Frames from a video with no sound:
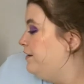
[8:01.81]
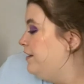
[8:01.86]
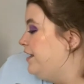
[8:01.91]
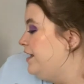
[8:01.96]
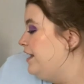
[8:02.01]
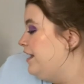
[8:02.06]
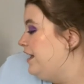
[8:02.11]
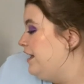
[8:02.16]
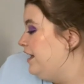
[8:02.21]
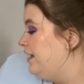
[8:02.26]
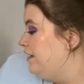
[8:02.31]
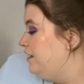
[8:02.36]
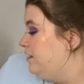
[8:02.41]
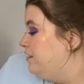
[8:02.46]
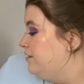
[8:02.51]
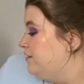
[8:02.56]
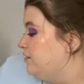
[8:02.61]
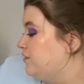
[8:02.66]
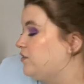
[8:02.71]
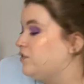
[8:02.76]
here.
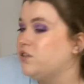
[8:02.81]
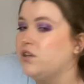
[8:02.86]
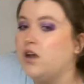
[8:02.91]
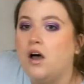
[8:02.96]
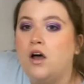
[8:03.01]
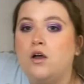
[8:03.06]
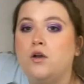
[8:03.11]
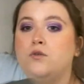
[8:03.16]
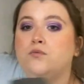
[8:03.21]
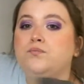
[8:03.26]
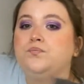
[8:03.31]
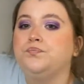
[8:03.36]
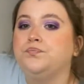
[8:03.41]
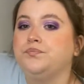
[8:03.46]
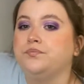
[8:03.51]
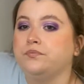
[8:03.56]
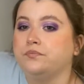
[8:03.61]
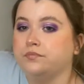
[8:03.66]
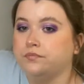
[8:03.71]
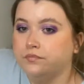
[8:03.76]
So
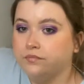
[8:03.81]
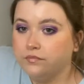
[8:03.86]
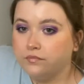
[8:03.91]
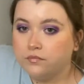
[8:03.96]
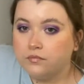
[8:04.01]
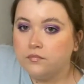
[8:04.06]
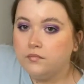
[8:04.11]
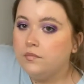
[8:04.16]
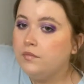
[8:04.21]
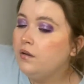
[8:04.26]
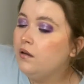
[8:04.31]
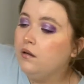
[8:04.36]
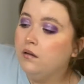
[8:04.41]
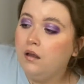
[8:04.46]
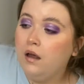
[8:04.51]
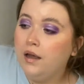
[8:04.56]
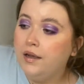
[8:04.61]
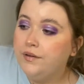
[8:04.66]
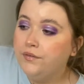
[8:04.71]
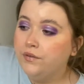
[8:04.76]

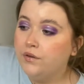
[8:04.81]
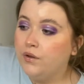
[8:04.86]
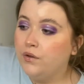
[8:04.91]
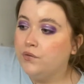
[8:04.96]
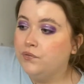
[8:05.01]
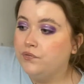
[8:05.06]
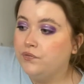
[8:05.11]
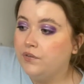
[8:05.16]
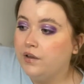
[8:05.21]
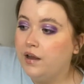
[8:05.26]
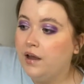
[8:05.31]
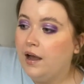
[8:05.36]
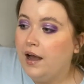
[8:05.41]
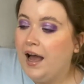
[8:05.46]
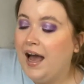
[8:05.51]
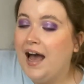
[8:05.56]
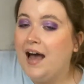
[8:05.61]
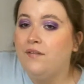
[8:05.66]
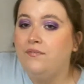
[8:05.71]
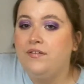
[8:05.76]
kind of
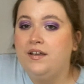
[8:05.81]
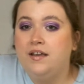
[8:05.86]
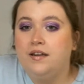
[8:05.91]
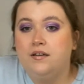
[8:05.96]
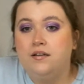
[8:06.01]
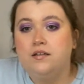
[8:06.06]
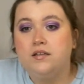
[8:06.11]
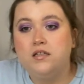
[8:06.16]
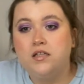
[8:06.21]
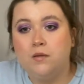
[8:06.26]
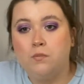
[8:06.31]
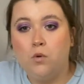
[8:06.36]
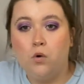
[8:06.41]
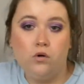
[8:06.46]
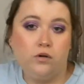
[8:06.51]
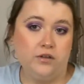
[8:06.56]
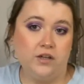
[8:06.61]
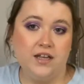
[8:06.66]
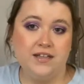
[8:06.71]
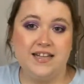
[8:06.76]
having some
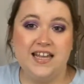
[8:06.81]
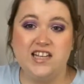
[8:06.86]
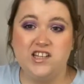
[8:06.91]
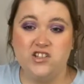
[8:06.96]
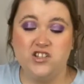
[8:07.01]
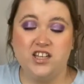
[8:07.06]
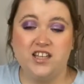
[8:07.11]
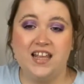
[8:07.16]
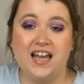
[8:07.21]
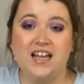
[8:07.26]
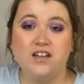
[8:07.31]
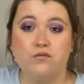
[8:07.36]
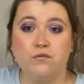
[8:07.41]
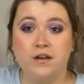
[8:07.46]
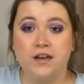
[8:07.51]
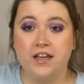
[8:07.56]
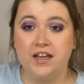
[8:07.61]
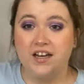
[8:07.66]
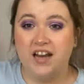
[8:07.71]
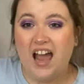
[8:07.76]
organisation to that is
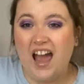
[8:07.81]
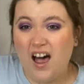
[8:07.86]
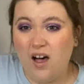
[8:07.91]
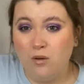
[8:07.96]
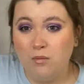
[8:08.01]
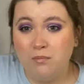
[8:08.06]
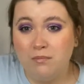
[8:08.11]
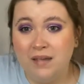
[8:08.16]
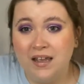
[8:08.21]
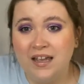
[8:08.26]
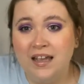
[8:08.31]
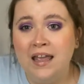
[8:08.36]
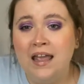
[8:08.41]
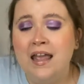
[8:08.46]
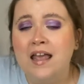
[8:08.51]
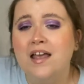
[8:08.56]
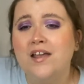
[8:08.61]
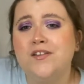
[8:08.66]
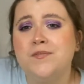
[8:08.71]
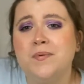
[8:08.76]
really going to help me.
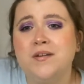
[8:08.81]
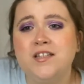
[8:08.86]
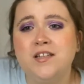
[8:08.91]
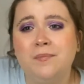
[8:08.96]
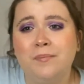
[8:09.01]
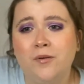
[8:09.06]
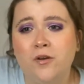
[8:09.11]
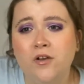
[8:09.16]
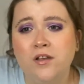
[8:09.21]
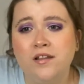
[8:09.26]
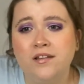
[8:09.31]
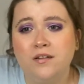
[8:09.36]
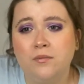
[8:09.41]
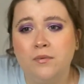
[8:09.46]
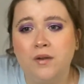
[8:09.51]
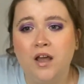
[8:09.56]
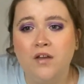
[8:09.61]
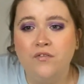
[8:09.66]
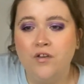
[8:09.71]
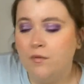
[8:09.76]
Especially because
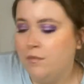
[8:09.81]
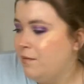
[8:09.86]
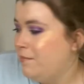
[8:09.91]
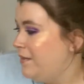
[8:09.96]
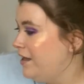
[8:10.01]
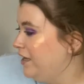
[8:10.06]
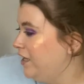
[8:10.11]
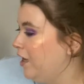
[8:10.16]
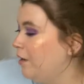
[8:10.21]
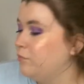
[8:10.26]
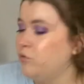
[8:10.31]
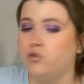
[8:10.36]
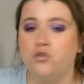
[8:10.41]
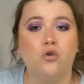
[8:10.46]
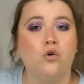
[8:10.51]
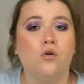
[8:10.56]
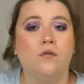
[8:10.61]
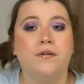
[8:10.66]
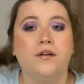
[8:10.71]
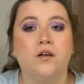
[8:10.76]
when I film a makeup
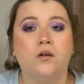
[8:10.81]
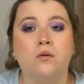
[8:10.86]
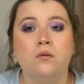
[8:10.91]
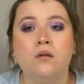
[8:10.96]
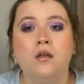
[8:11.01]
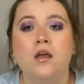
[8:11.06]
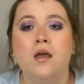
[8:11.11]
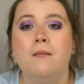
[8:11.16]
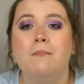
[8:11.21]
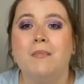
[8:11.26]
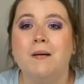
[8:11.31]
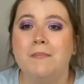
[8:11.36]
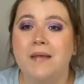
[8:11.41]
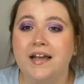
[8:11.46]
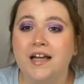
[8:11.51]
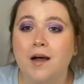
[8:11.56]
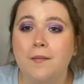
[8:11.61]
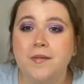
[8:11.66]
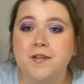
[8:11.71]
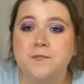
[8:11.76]
tutorial, my
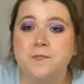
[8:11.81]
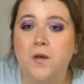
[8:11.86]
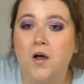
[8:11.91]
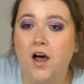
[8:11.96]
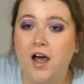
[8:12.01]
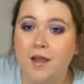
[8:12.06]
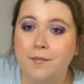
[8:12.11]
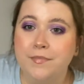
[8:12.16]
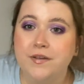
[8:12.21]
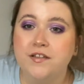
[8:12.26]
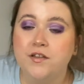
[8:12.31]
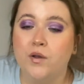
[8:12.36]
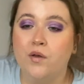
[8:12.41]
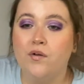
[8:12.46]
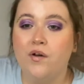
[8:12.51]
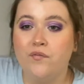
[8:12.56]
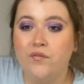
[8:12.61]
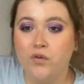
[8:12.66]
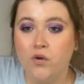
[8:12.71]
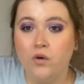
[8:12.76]
makeup is behind me. So
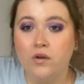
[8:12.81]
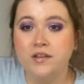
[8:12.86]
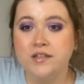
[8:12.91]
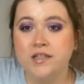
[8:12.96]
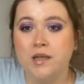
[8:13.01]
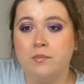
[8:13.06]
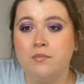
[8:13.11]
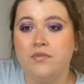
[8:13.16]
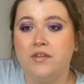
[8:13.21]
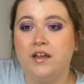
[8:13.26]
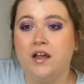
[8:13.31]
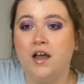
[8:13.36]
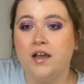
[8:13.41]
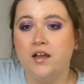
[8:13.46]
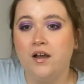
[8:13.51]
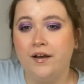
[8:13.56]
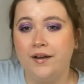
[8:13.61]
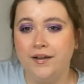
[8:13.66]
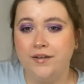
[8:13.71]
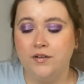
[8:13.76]
if I've forgotten something, I
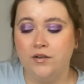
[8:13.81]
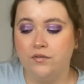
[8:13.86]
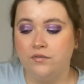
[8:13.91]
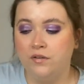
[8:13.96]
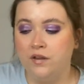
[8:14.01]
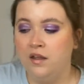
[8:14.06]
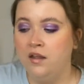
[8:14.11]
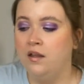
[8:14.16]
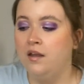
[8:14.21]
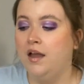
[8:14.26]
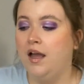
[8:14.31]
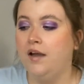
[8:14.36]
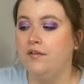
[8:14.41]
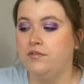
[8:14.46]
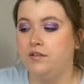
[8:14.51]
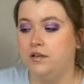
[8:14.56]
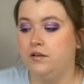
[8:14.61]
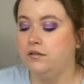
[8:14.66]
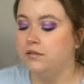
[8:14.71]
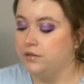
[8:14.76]
kind of
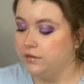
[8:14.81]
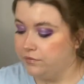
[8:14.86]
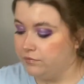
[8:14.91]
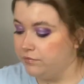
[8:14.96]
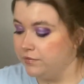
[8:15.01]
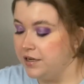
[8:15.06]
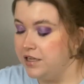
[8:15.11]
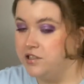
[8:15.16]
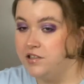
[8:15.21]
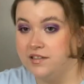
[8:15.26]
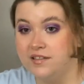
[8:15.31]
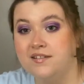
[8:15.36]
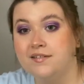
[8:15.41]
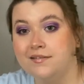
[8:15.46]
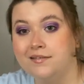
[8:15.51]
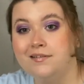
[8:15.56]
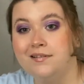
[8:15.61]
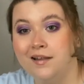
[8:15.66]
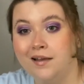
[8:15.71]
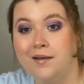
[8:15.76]
have to reach, and it's
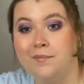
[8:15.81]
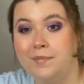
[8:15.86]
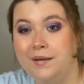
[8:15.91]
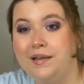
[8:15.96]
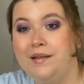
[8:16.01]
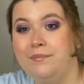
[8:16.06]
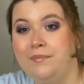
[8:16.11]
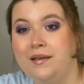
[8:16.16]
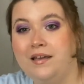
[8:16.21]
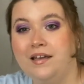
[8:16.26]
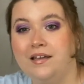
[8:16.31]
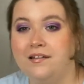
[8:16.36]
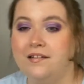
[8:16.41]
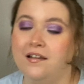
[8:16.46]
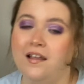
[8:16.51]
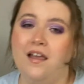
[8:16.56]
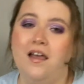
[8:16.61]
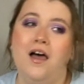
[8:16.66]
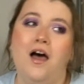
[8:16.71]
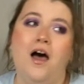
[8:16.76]
kind of like a pick and mix.